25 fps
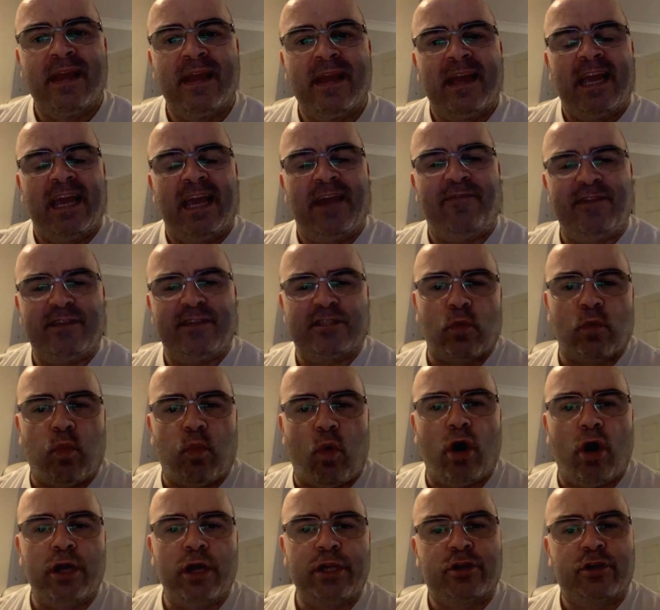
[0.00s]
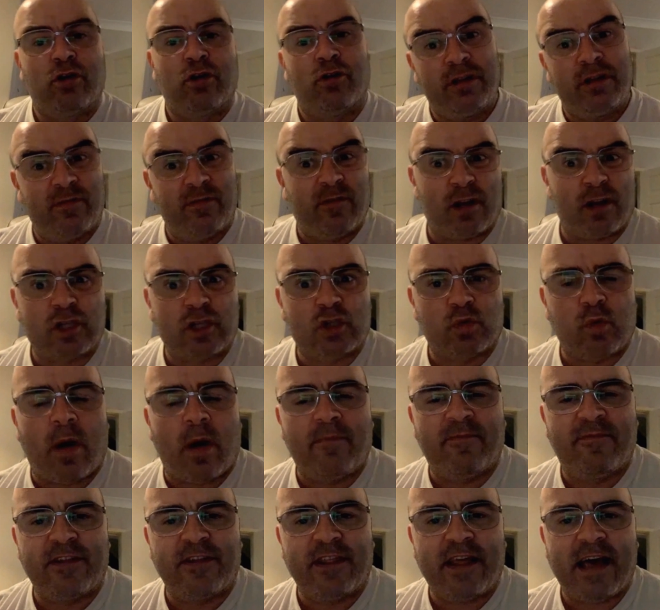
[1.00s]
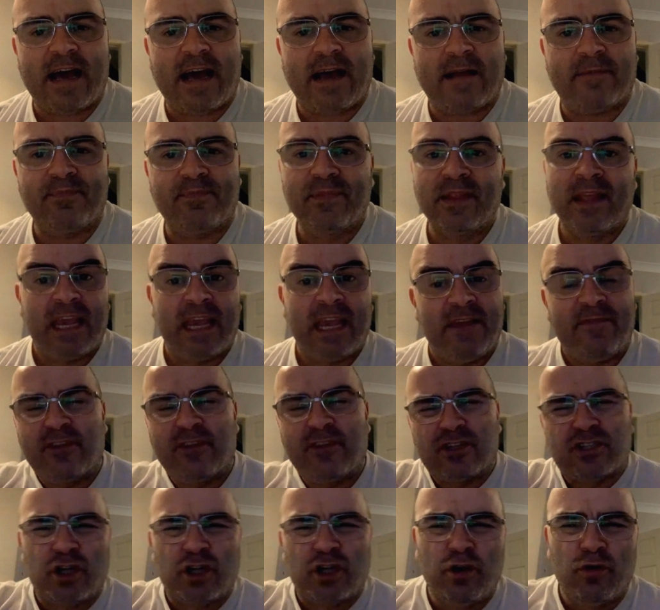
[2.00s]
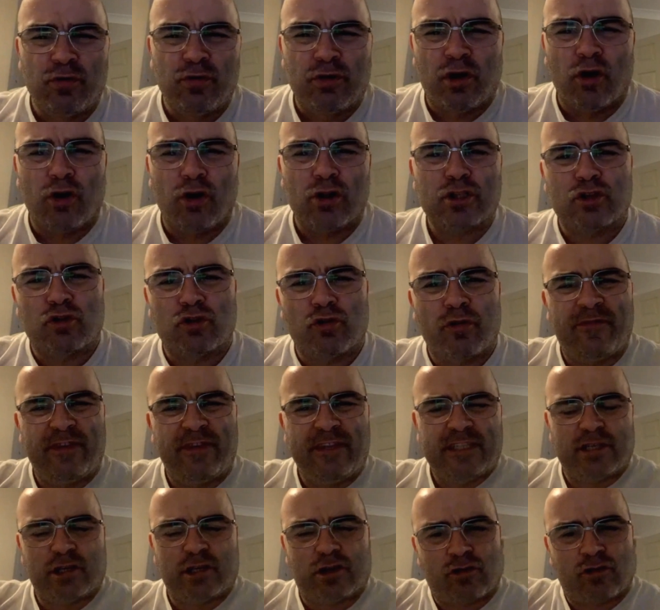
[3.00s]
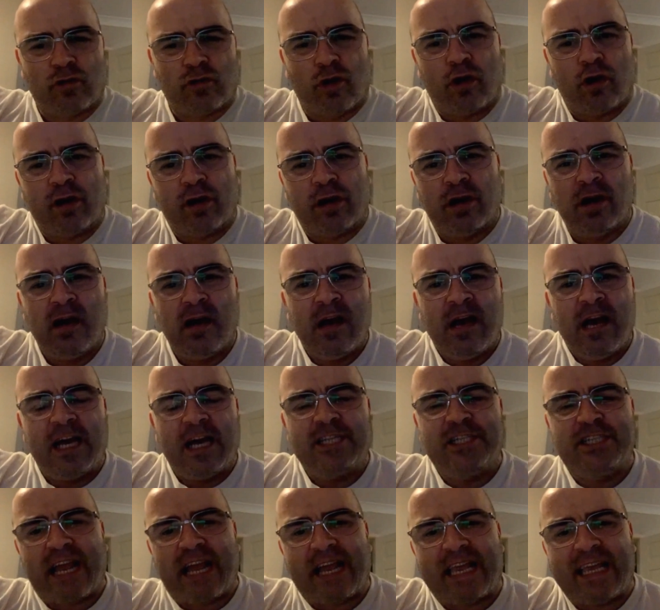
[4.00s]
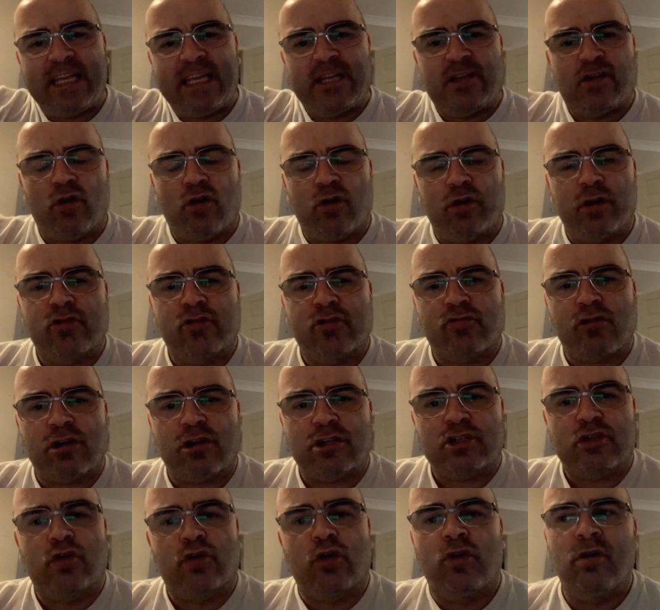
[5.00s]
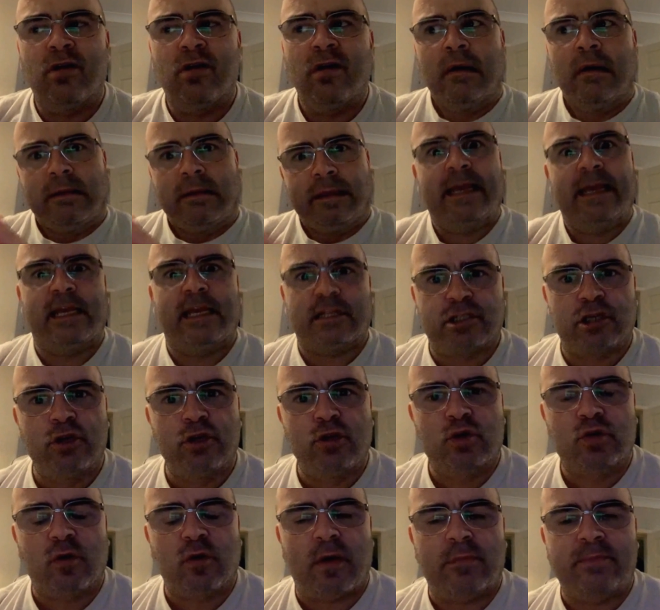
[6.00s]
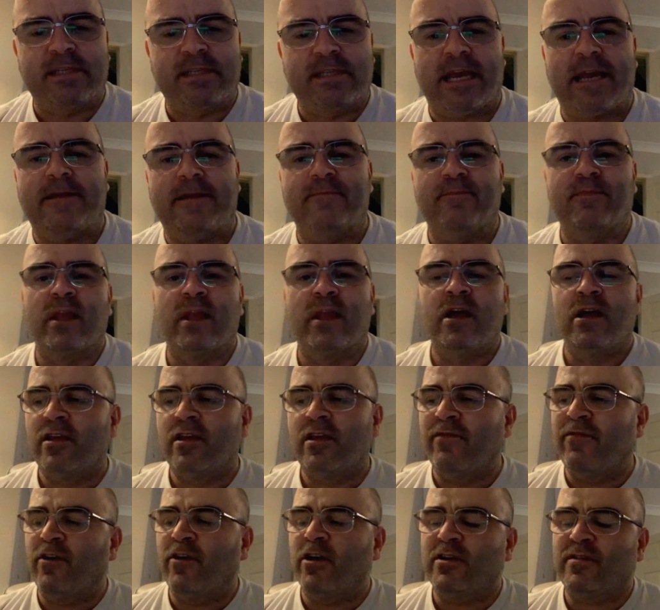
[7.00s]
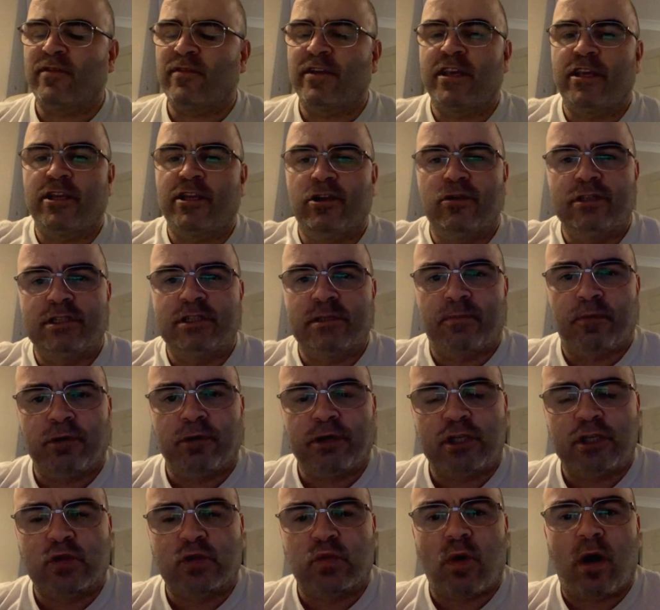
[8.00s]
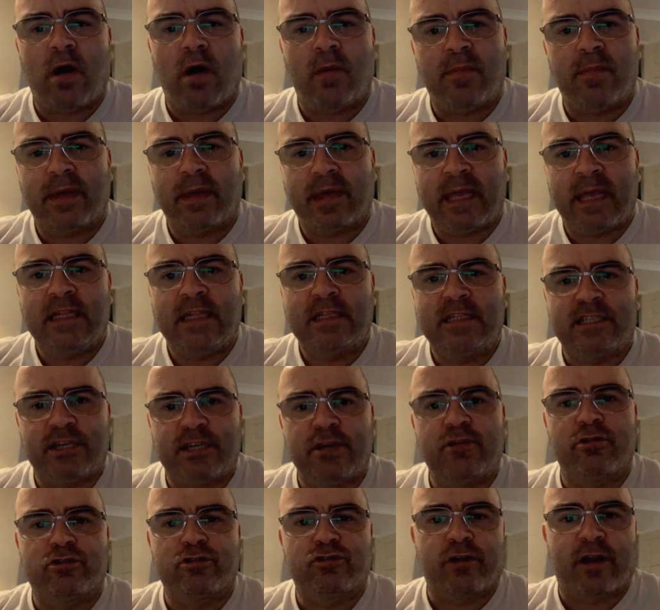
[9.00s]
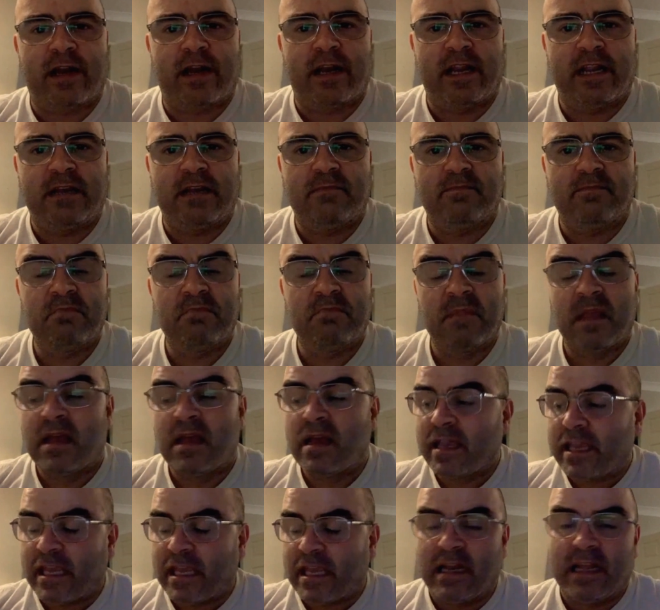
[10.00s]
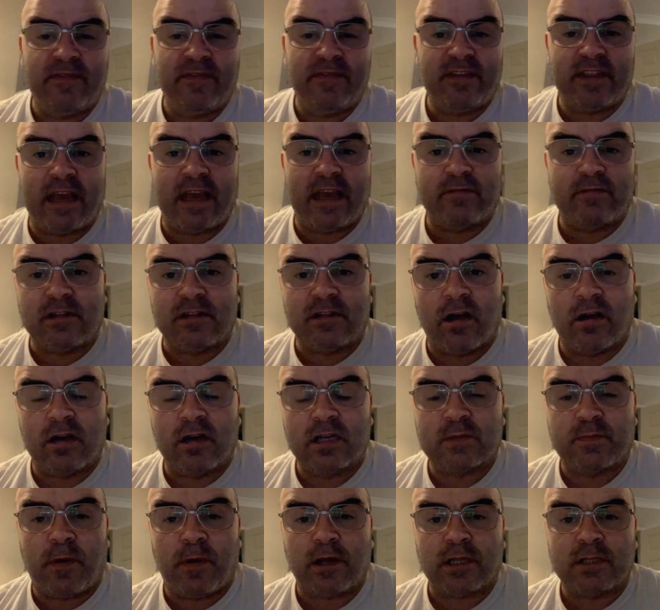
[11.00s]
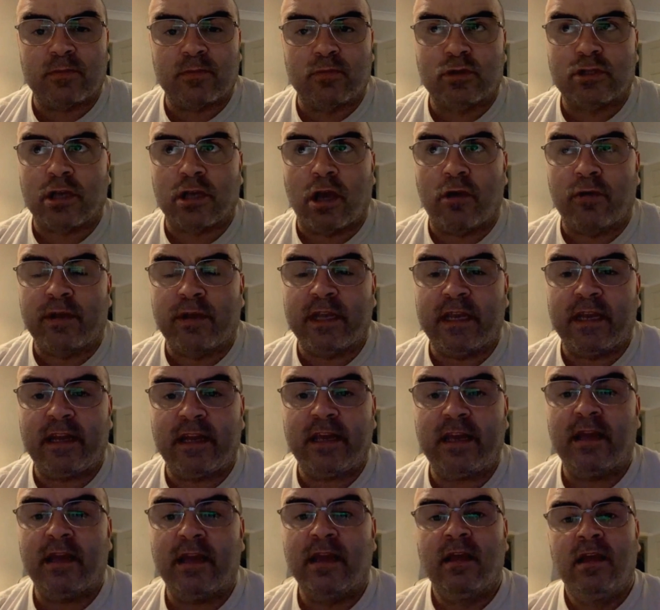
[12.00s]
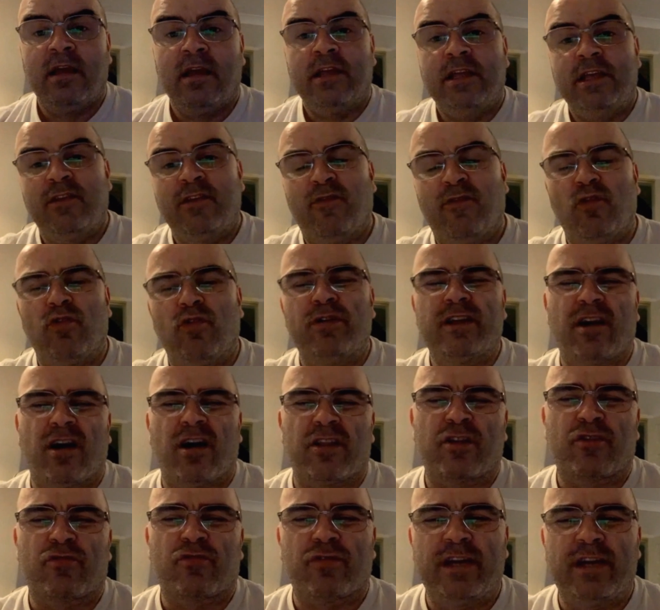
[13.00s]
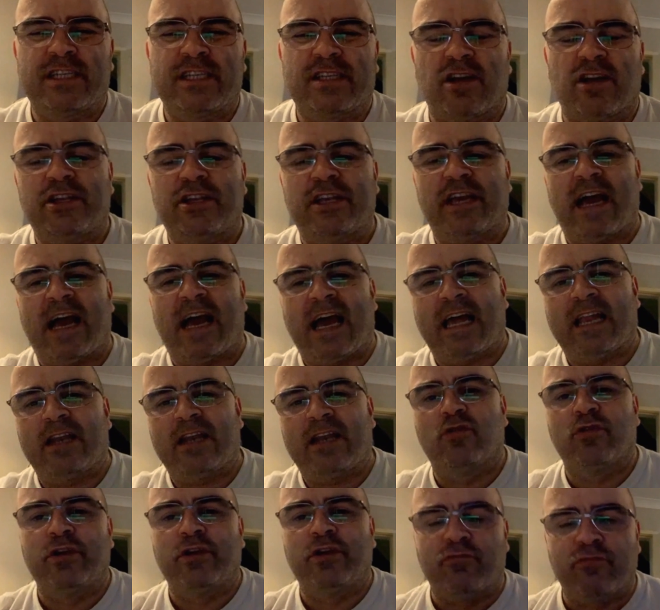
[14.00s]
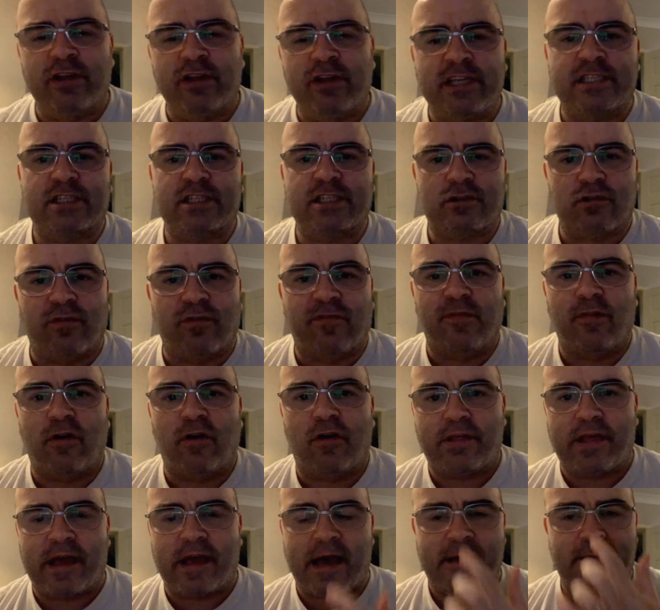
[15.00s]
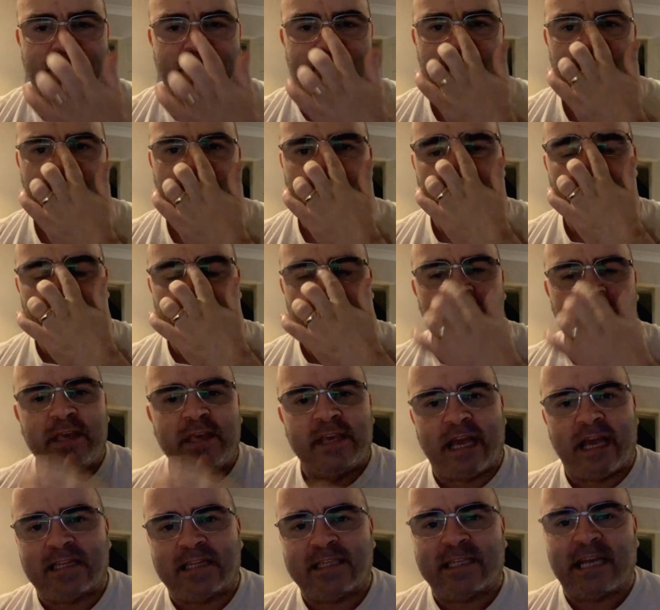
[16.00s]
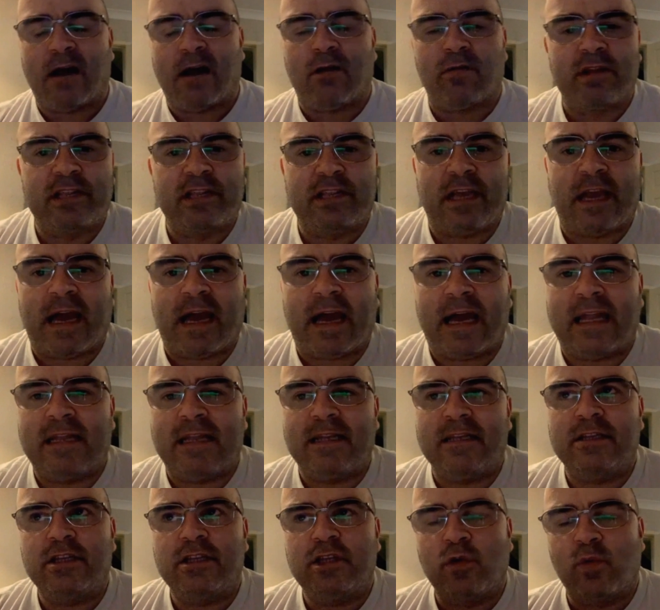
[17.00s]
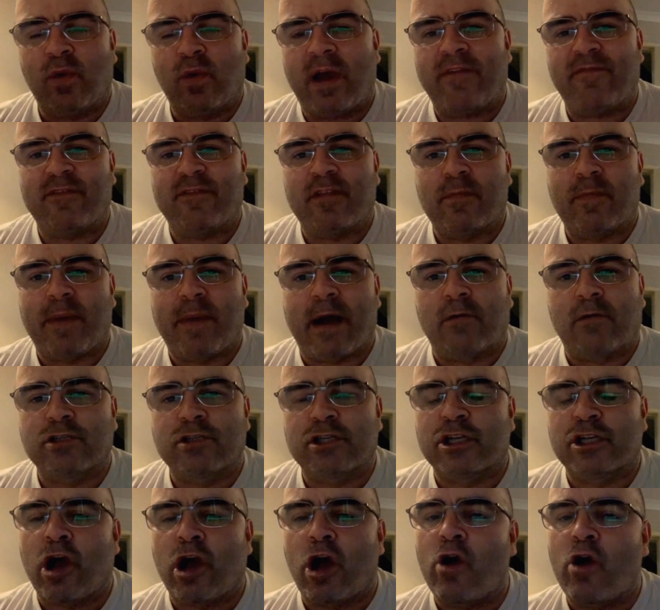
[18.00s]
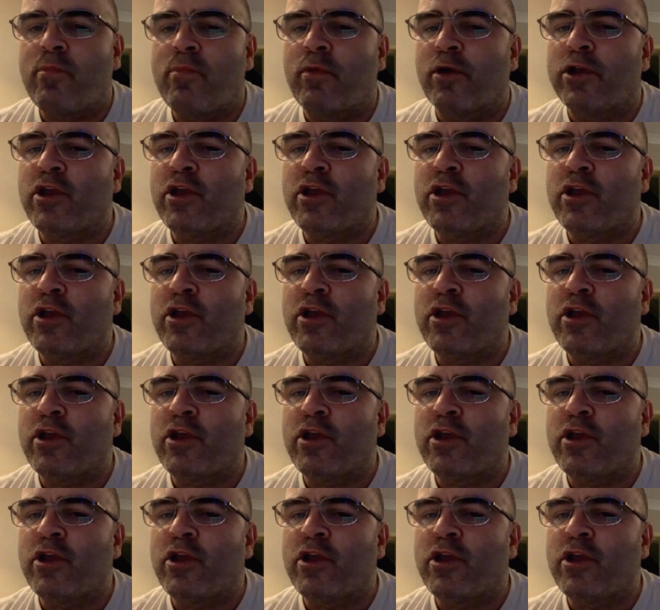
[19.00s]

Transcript: If it's a wide cut, you've got a swab for that. If there's 2 cuts, or if it's like a jagged kind of cross cut, you get 2 swabs out. The first thing you do is you put your swab into your adrenaline. You leave it there as long as possible, soaking in it. You've already got the grease on your hand or your wrist, stuff like that. You get a towel in your hand. You wait for the bell to go, but